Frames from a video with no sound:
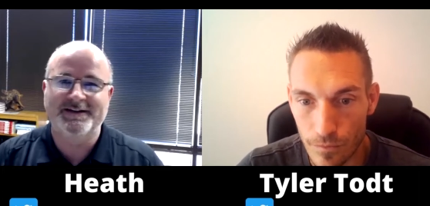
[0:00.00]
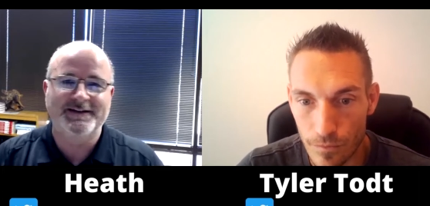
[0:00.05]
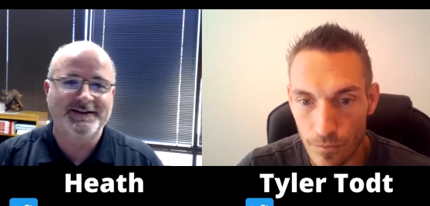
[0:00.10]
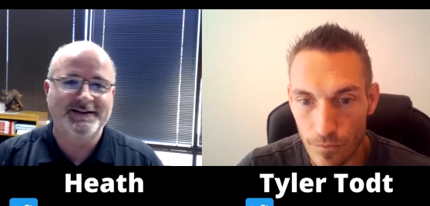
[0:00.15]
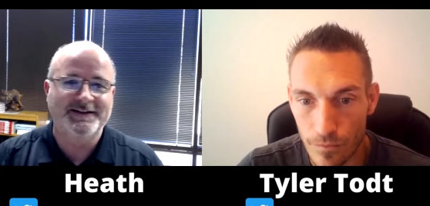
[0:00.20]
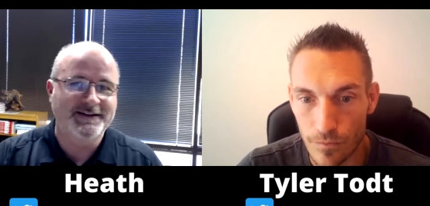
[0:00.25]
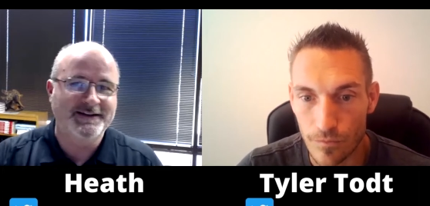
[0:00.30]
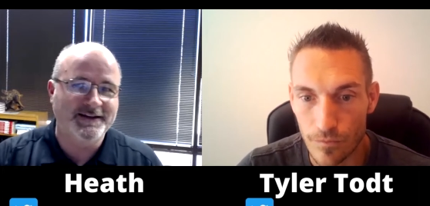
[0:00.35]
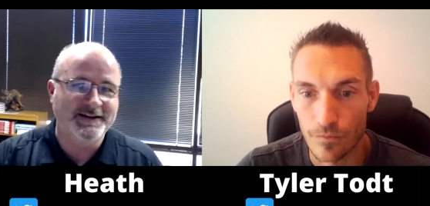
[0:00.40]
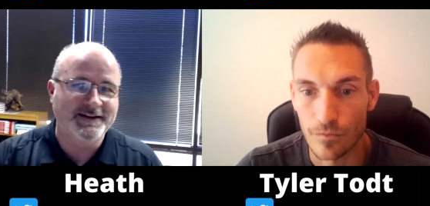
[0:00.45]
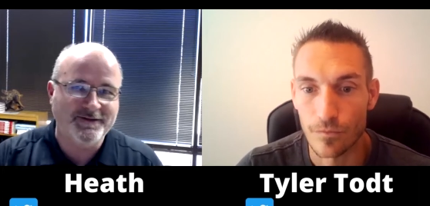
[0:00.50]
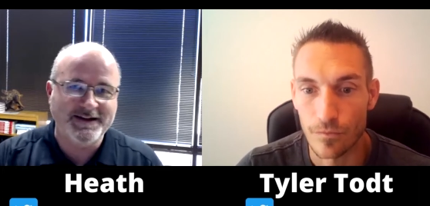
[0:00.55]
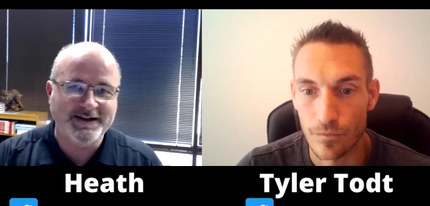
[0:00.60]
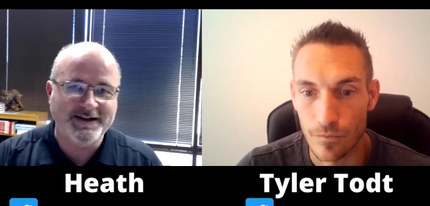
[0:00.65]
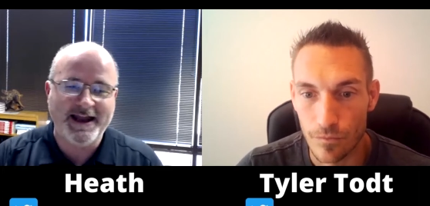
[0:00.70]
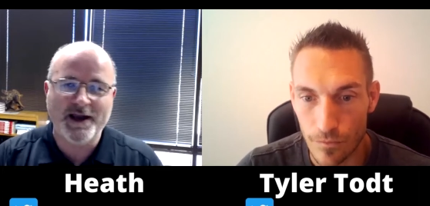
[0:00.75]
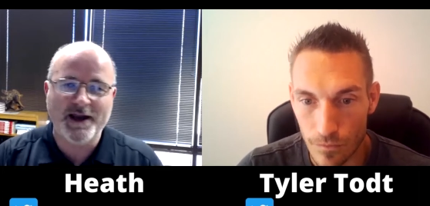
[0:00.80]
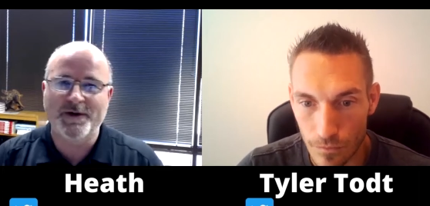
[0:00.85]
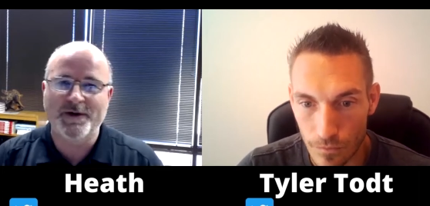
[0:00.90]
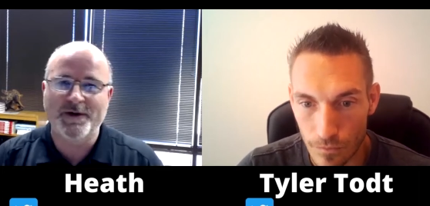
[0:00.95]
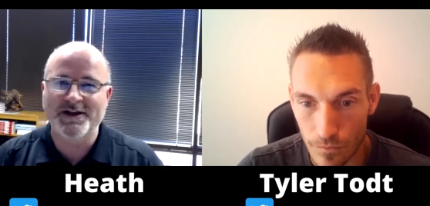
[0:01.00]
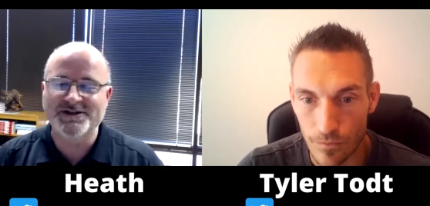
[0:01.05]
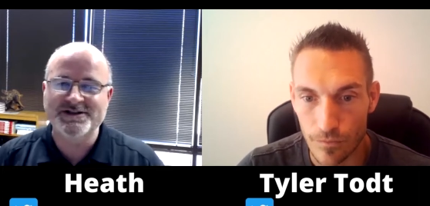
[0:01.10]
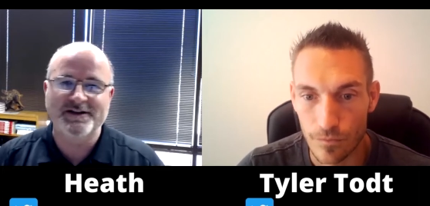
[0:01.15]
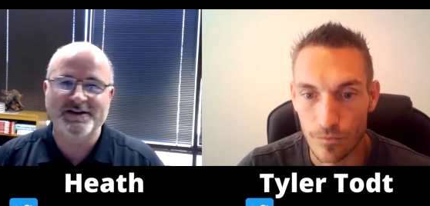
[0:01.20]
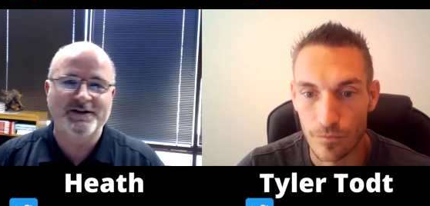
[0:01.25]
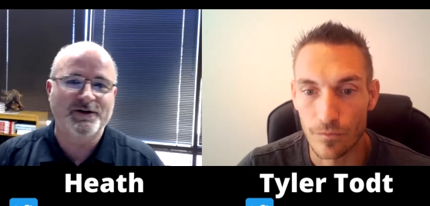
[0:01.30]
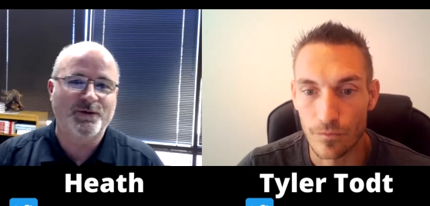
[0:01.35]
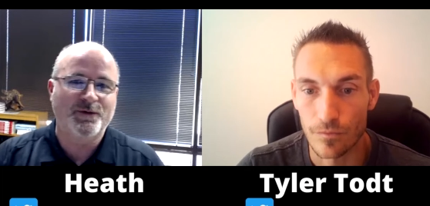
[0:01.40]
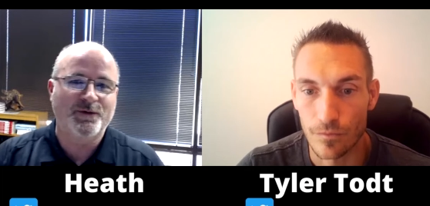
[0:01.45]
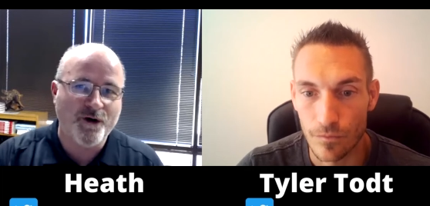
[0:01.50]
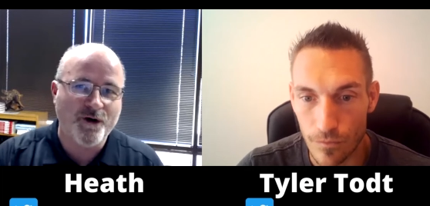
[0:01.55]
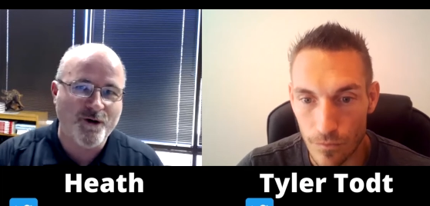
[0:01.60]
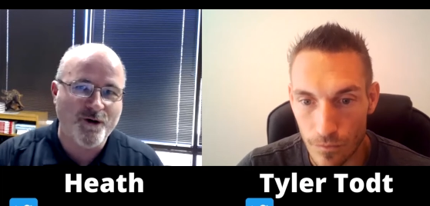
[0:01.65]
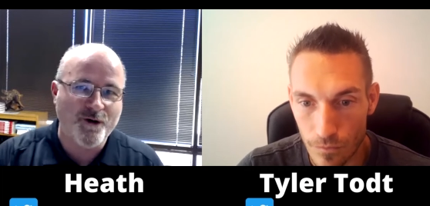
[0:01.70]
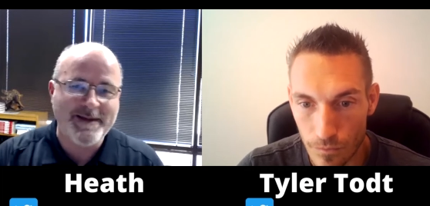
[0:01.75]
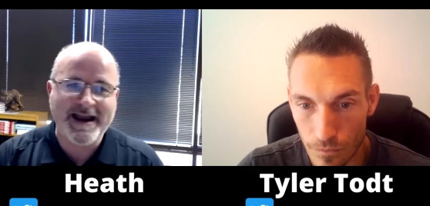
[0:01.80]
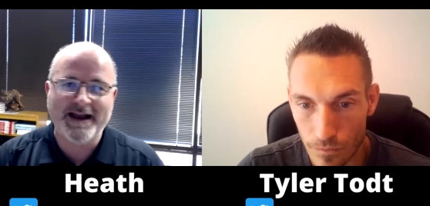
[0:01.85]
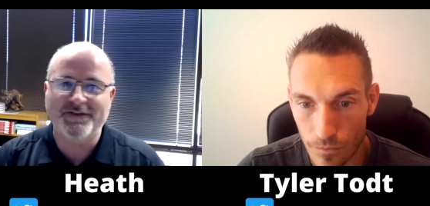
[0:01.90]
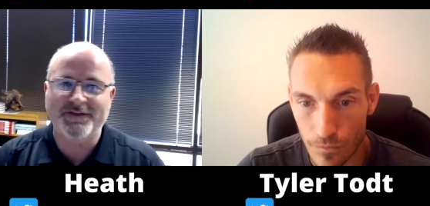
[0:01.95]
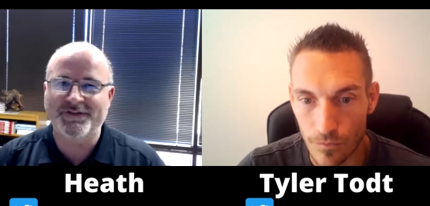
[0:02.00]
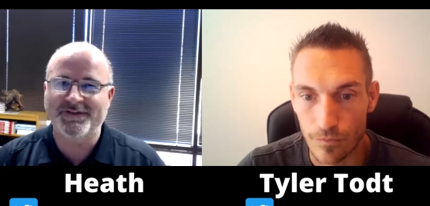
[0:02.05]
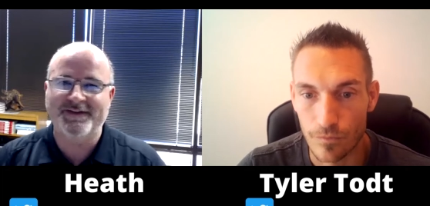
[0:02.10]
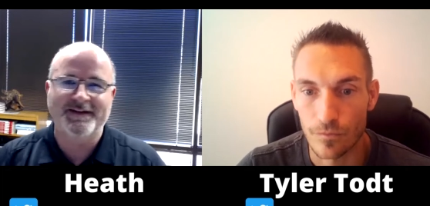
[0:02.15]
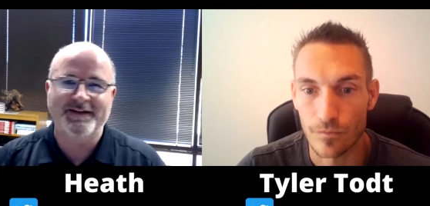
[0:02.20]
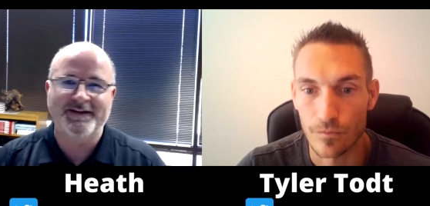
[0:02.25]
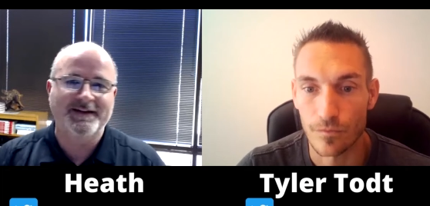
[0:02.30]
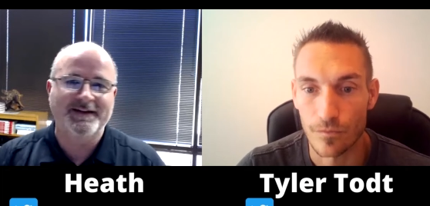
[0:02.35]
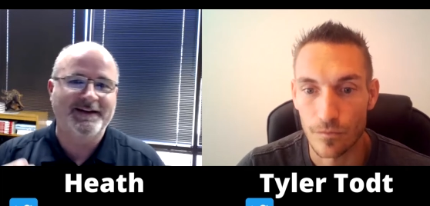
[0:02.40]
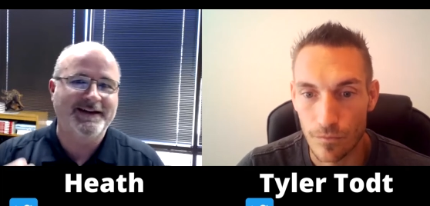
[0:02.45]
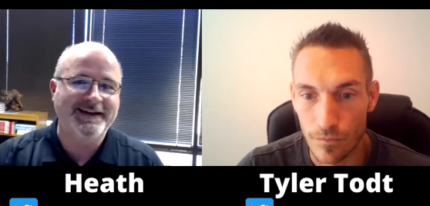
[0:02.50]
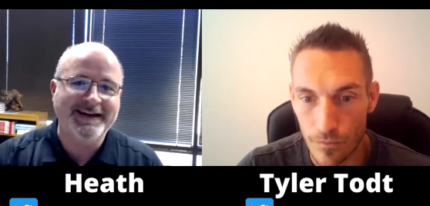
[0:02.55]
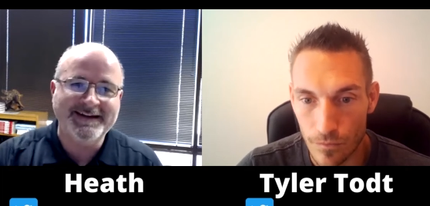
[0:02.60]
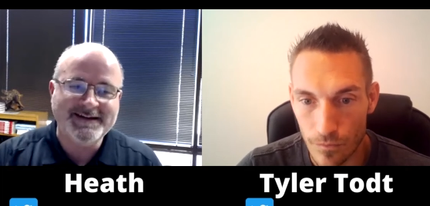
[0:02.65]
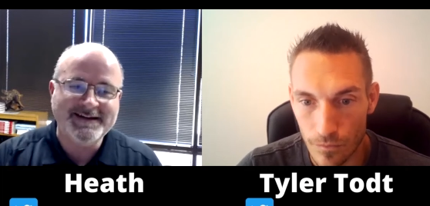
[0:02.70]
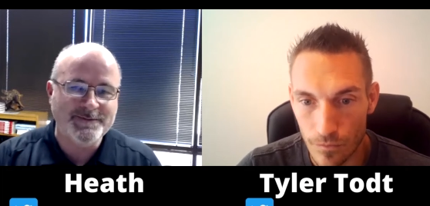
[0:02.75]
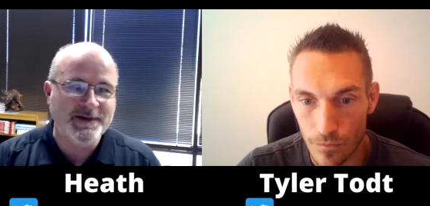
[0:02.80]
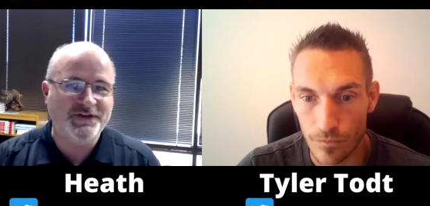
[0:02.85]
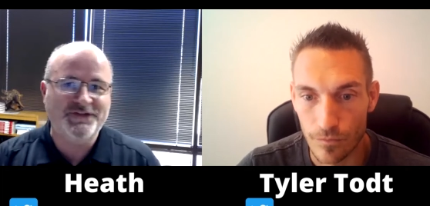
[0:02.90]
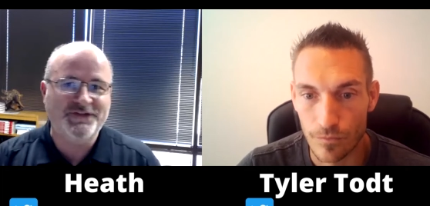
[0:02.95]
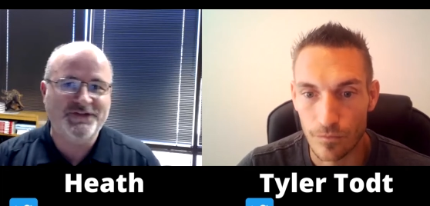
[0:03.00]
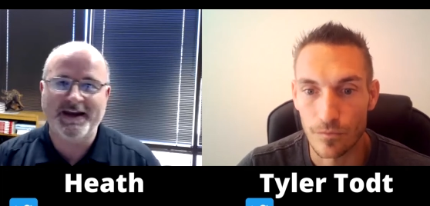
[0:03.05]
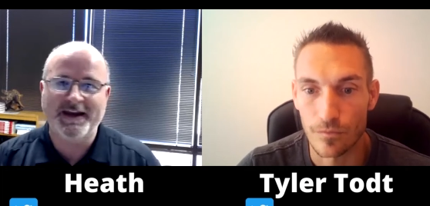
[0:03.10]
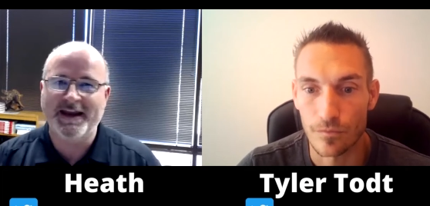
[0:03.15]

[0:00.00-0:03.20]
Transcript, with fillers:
Speaker 1: love language, romance, intimacy.